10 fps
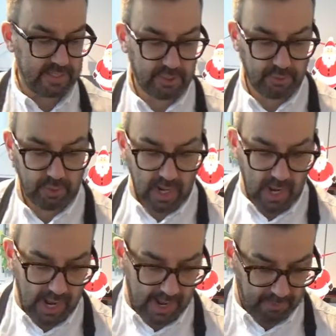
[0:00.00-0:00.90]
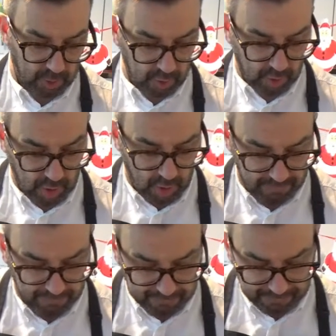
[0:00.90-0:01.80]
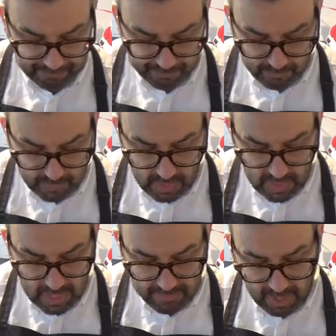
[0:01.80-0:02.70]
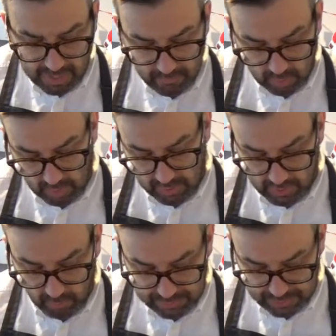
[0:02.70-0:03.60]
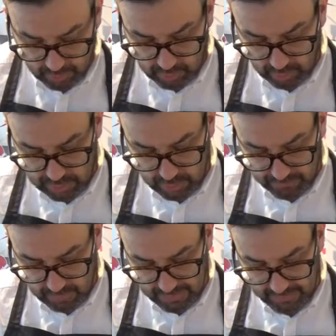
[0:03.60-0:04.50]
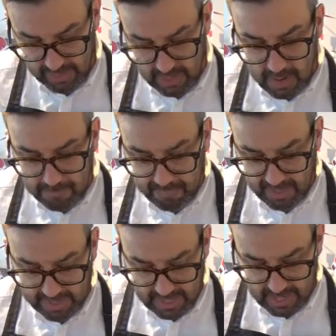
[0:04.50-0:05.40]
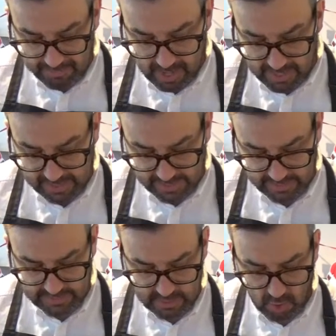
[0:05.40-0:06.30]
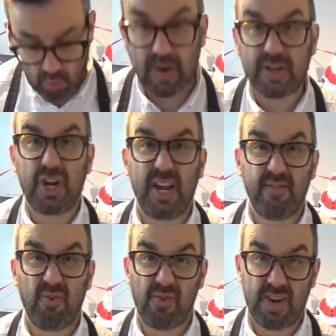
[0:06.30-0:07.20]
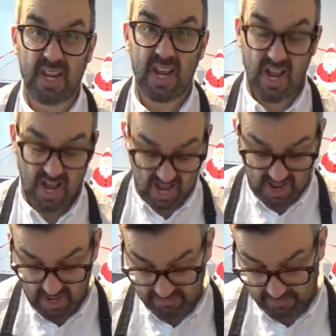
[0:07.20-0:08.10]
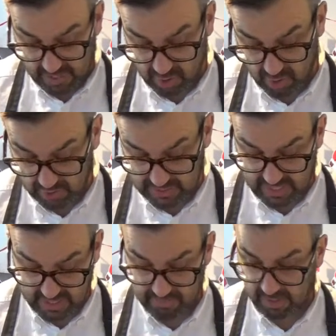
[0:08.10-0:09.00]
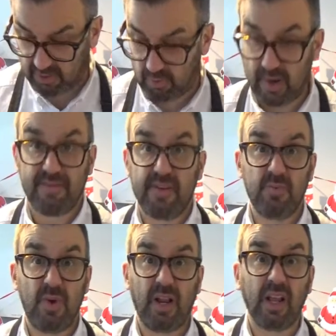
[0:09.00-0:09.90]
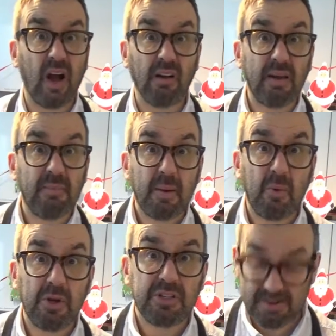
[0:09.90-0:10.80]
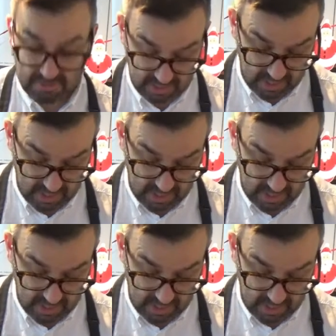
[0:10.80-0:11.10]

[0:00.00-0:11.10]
to cook off I also cooked off rather my onions, which I've already have been cooked in the microwave as well. Can't get my words out